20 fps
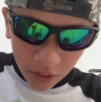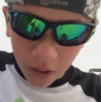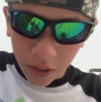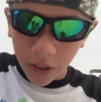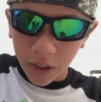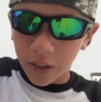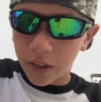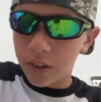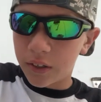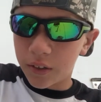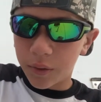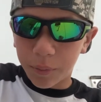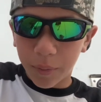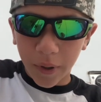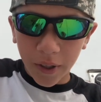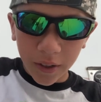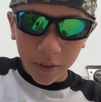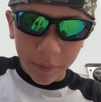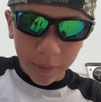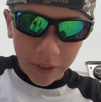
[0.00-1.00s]
and the
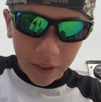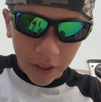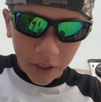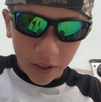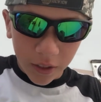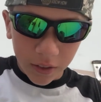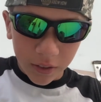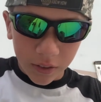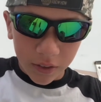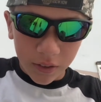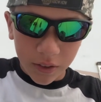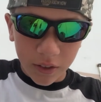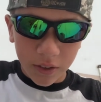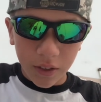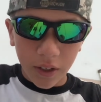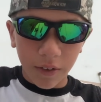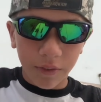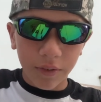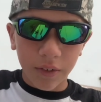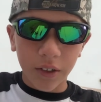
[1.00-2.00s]
Polymer Knot is
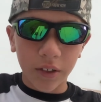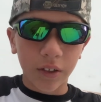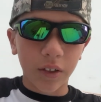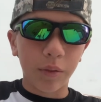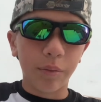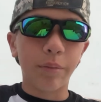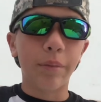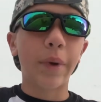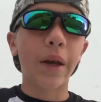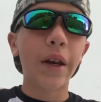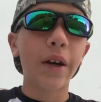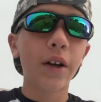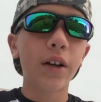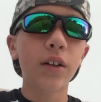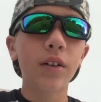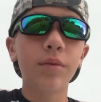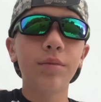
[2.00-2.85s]
definitely better